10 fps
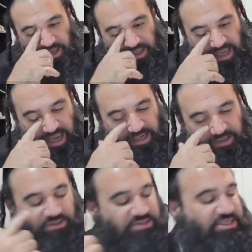
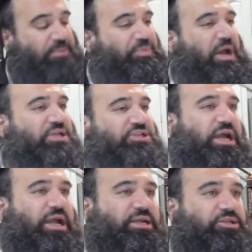Again, same
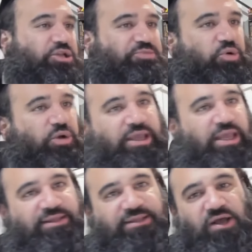parasha, Kadosh Baruch Hu
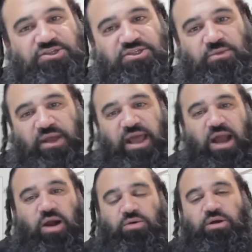again tells us about
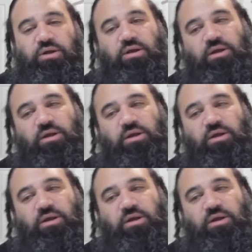how